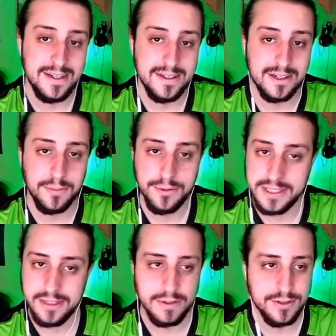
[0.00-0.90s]

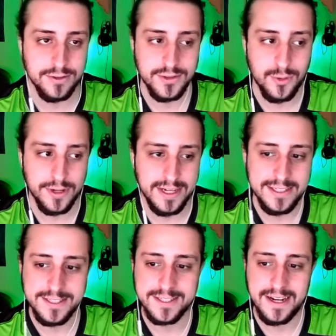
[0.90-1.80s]
Completely original story, and it's
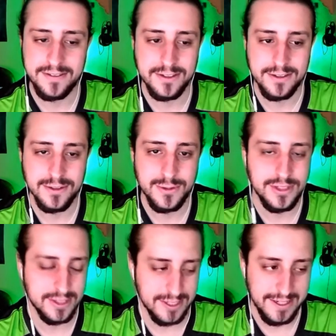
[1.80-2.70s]
just got the
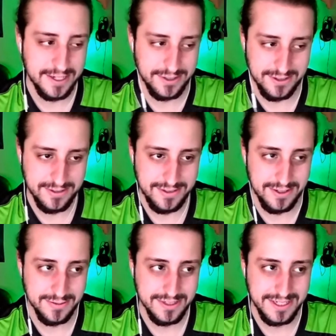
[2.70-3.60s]
loosest connection. You know what
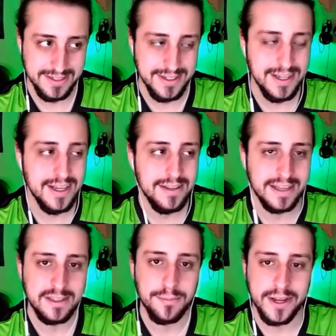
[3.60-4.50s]
I'm saying? Like,
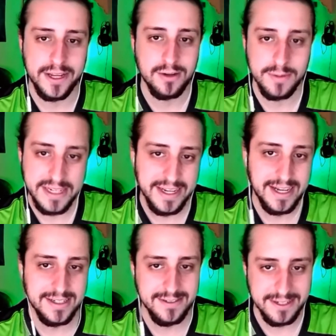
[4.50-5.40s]
they're probably going to
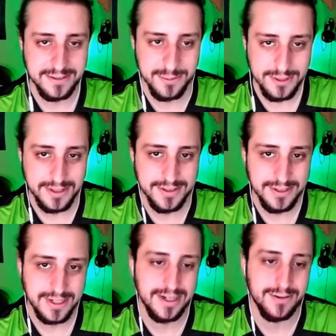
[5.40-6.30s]
recast Lex Luthor. Yeah. They're going